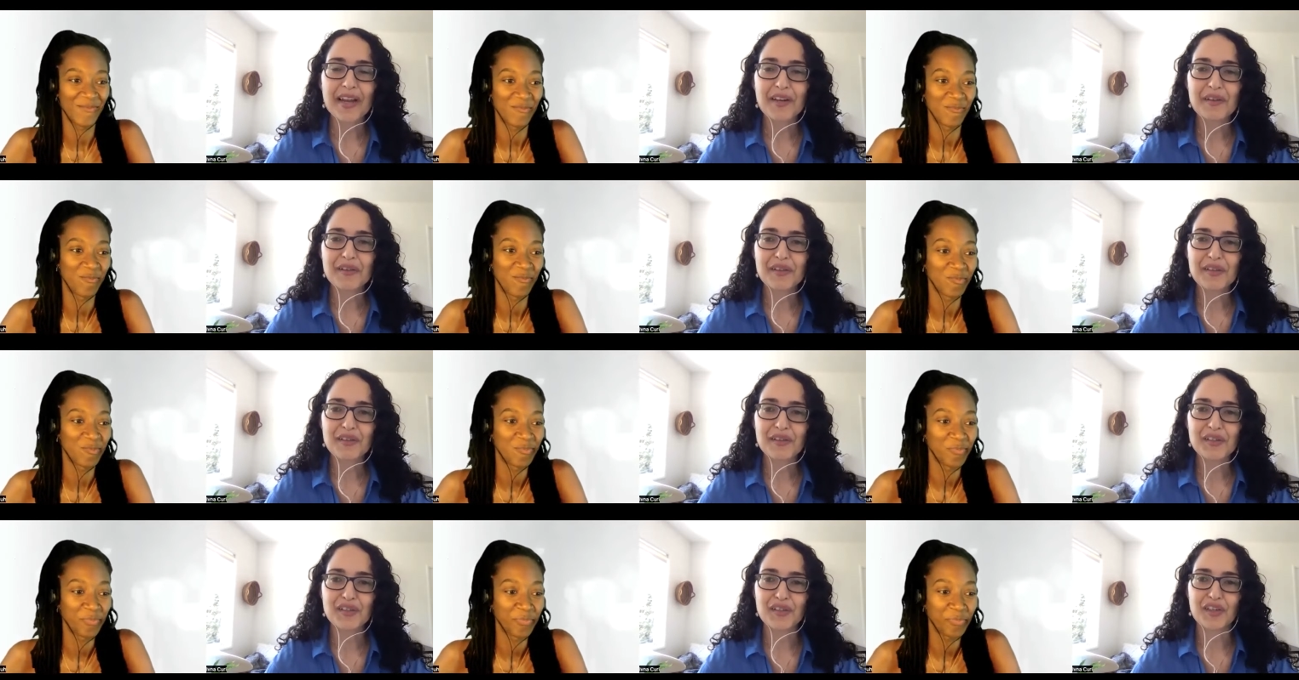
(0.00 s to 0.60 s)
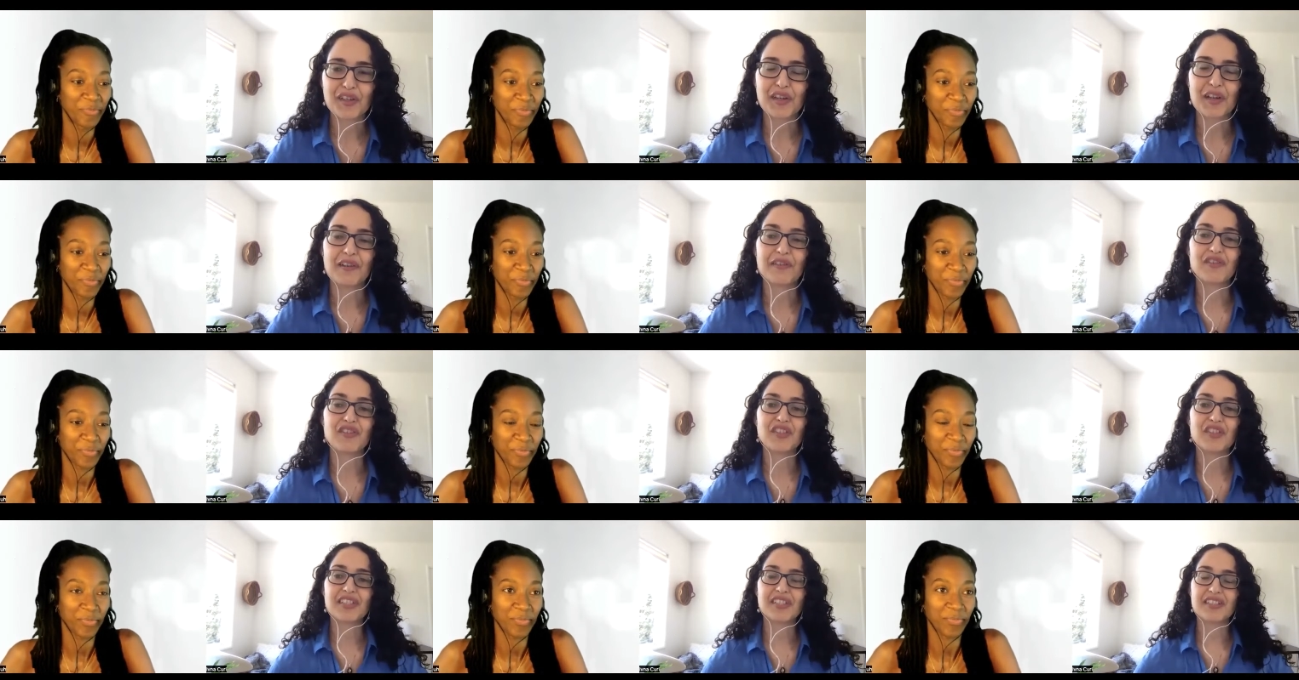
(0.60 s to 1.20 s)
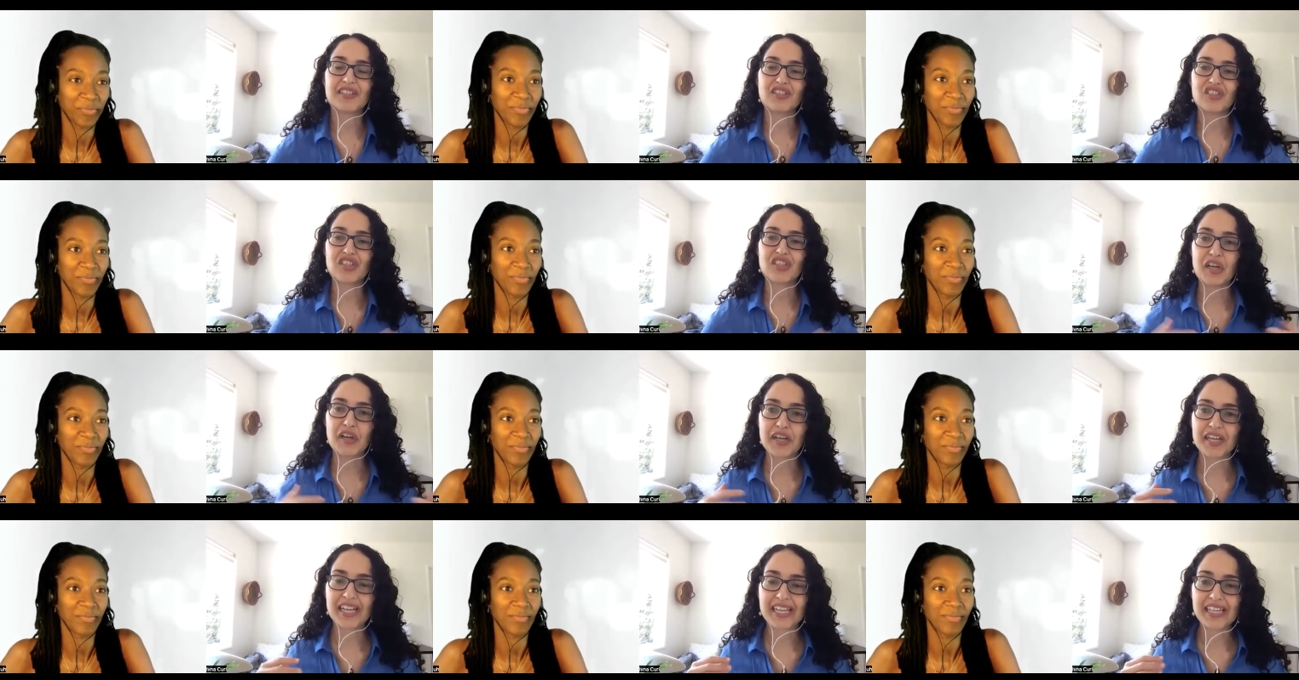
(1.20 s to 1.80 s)
Speaker 1: don't you start off just
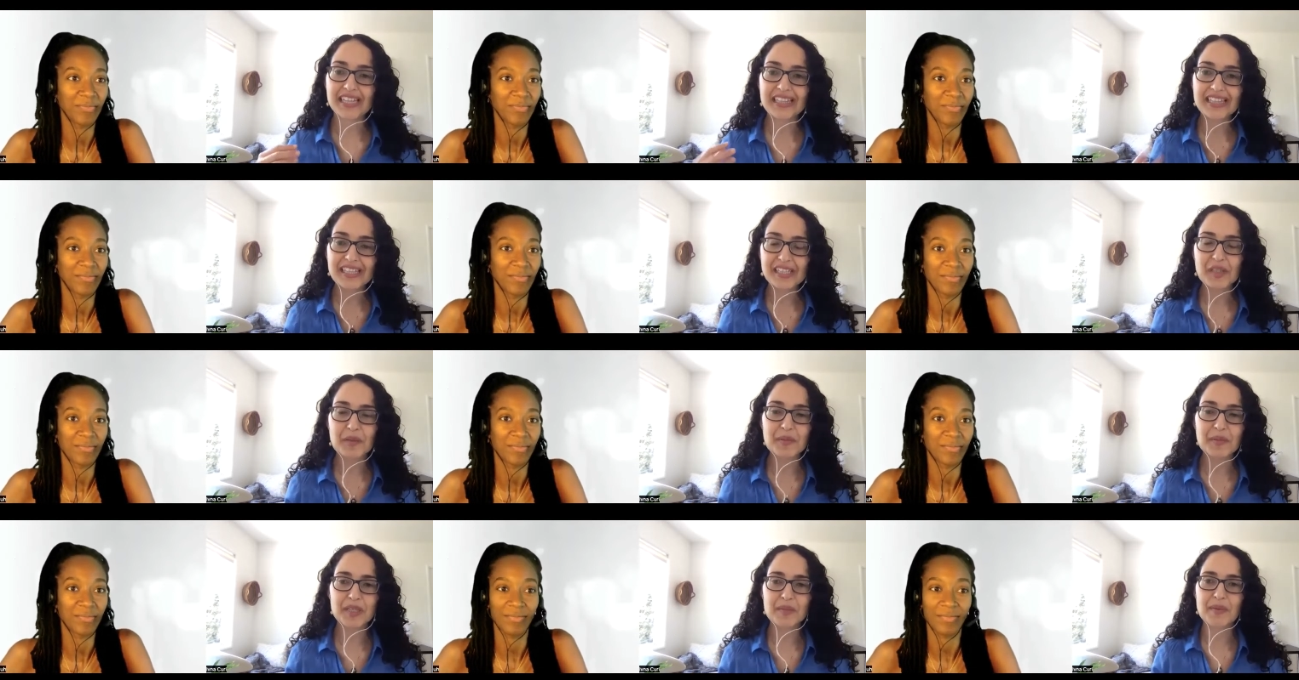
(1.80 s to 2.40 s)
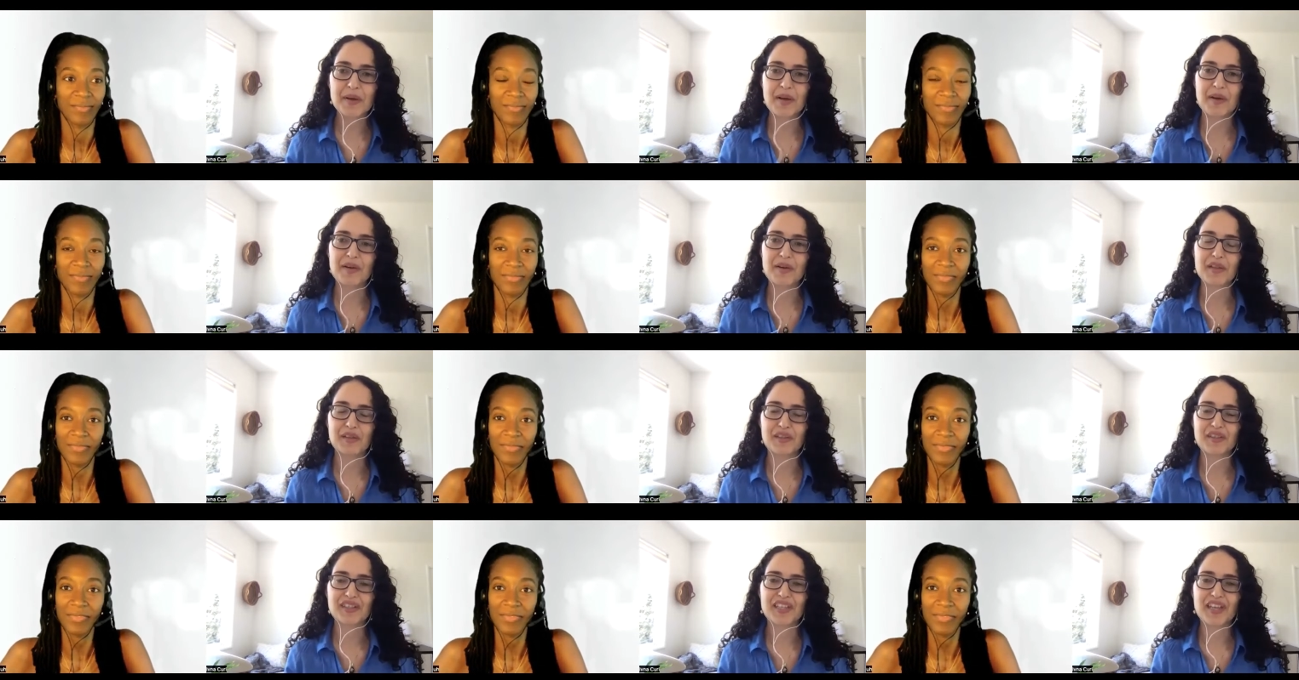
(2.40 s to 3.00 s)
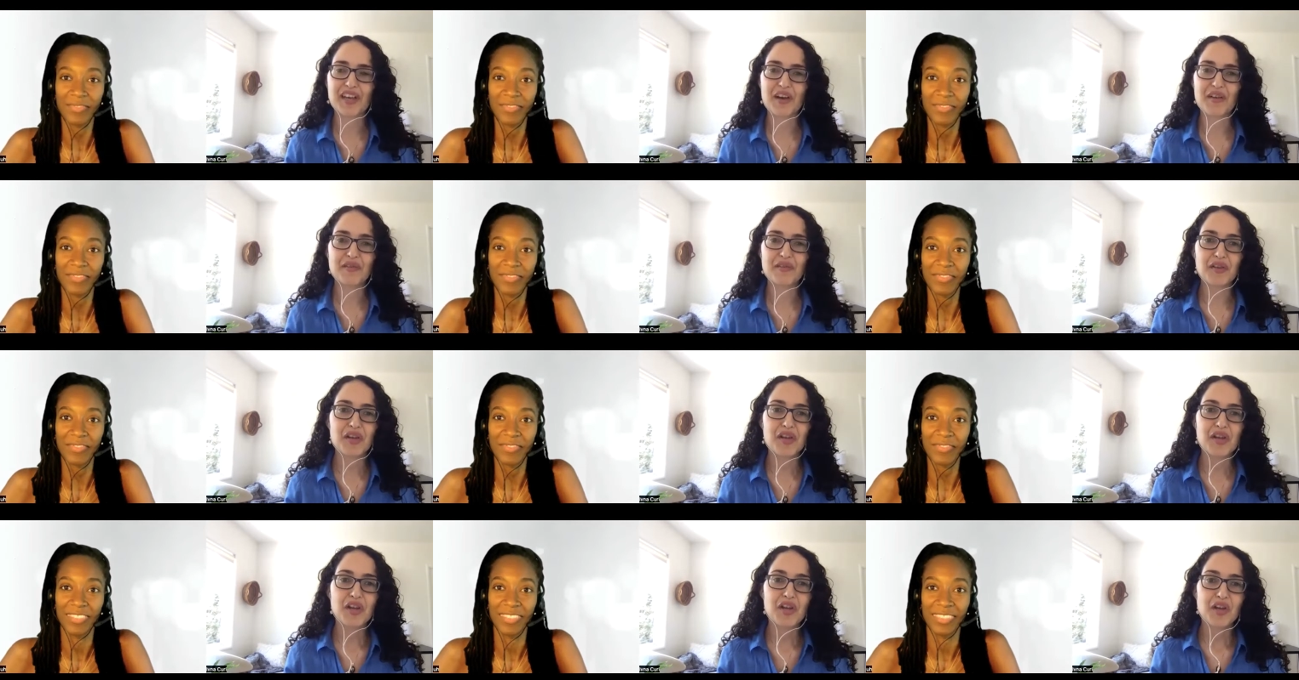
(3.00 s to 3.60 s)
sharing a little bit about yourself,
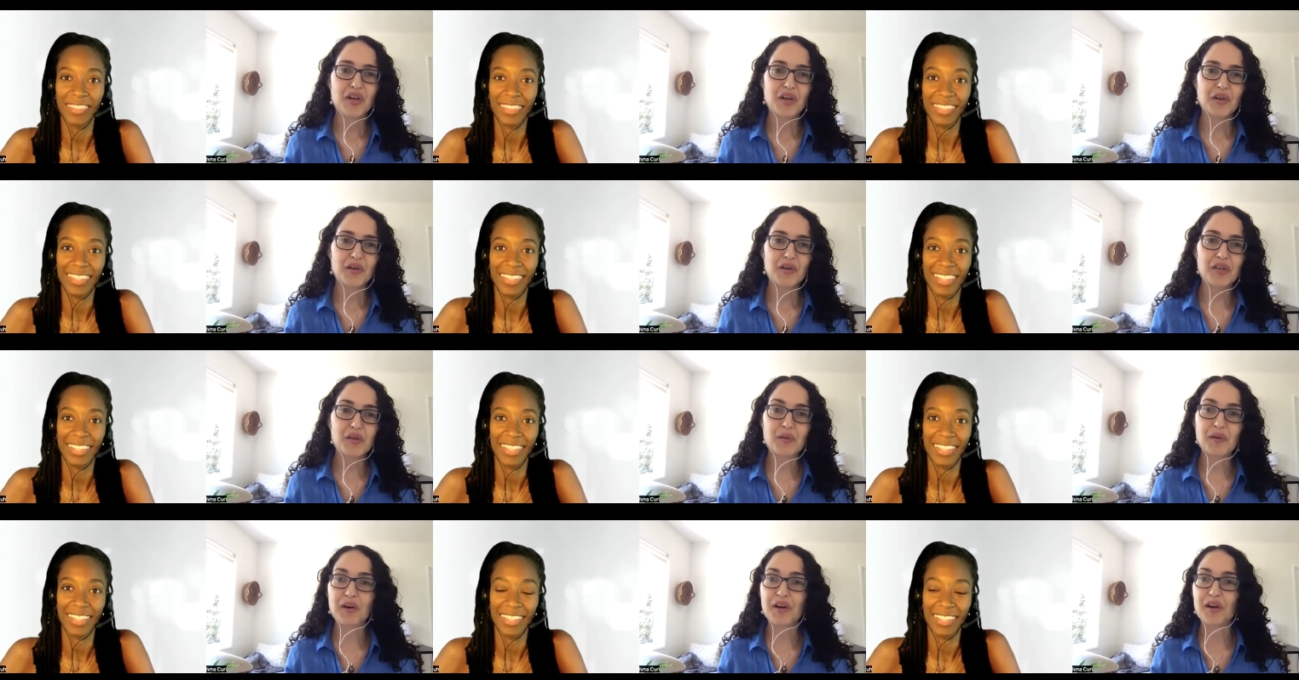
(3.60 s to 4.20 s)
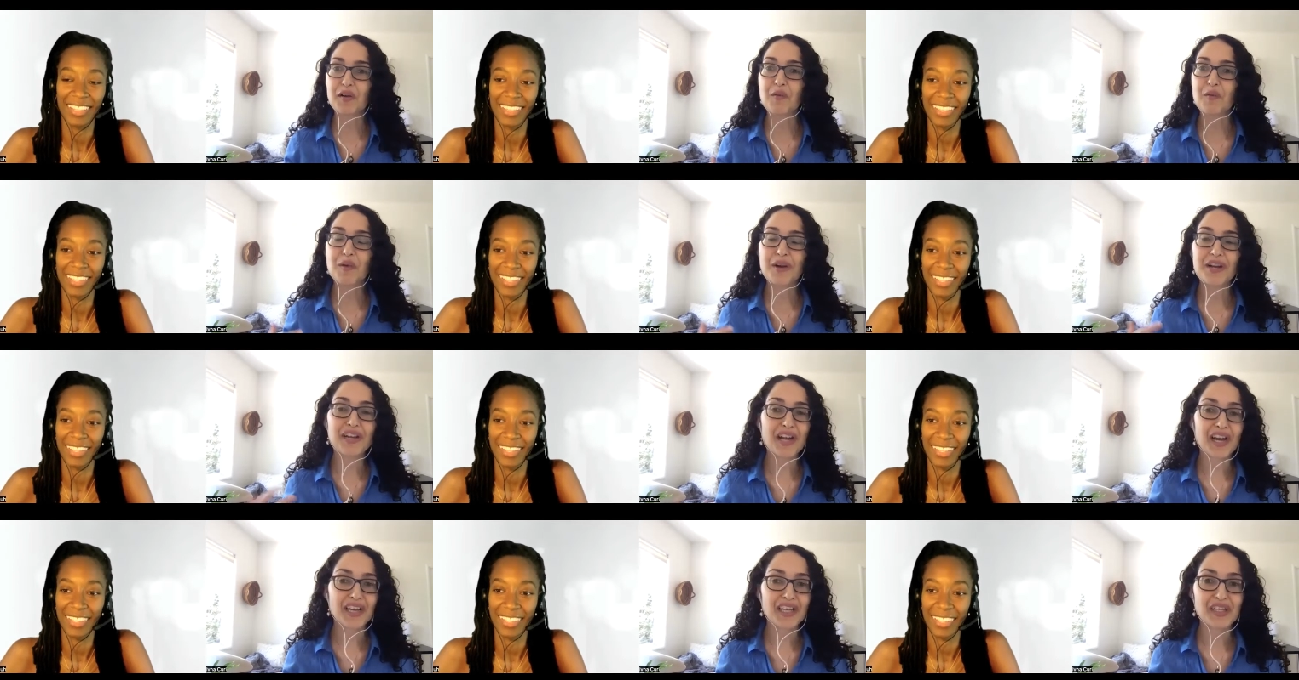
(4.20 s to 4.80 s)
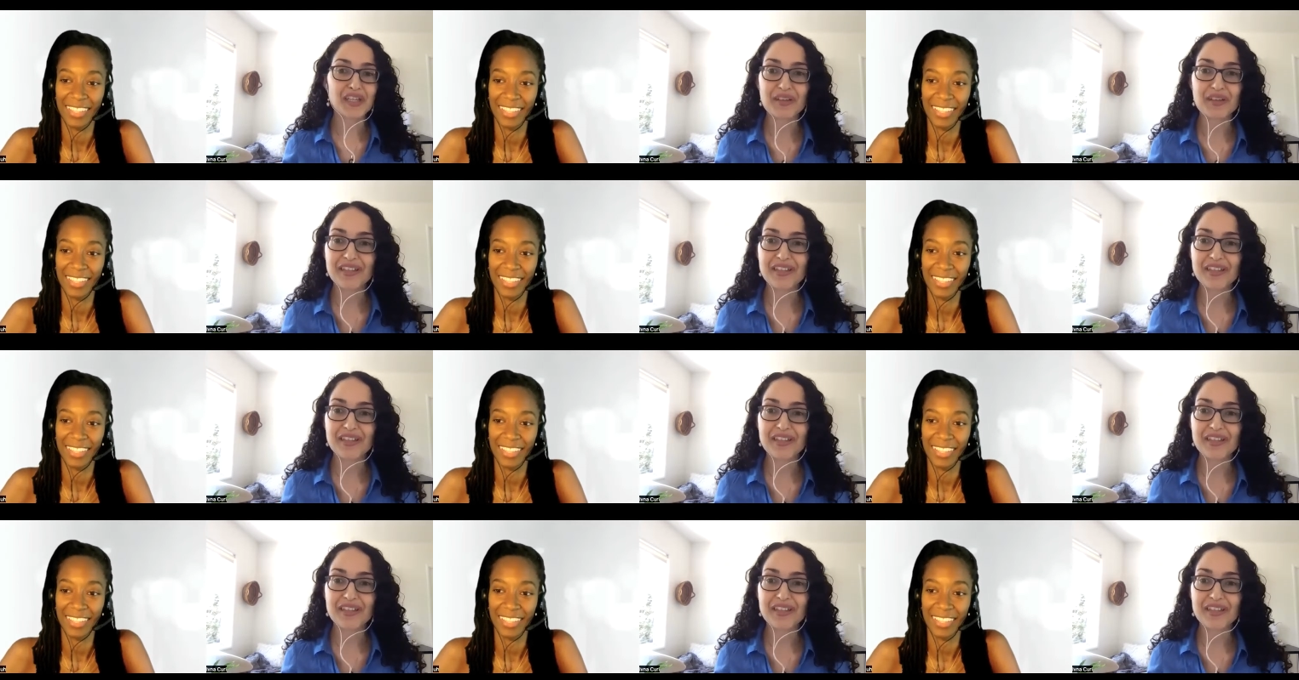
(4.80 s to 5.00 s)
who you are, what got you